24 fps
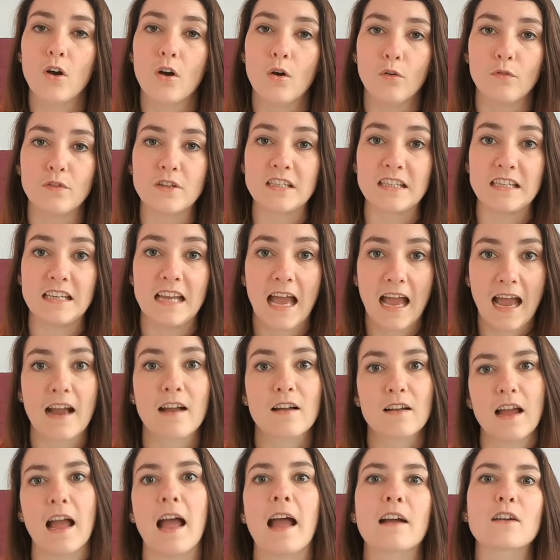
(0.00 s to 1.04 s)
obviously
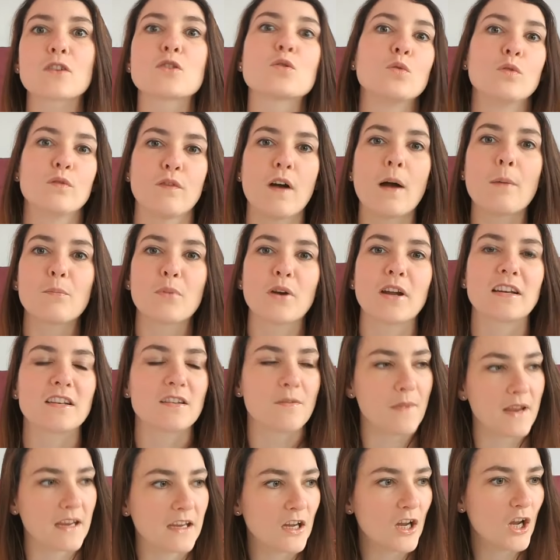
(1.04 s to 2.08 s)
actual fabric
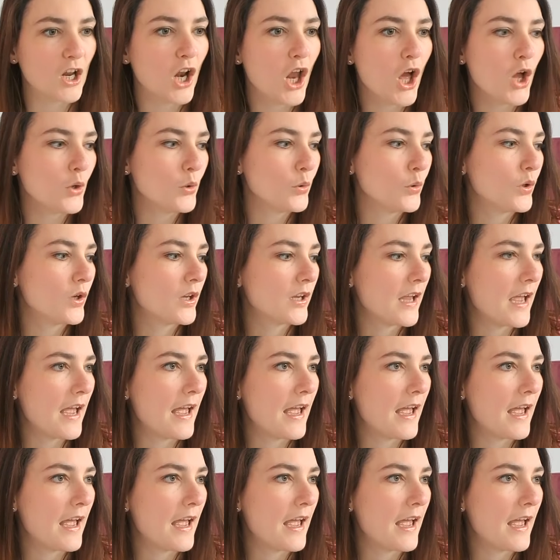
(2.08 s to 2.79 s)
to make a cloak.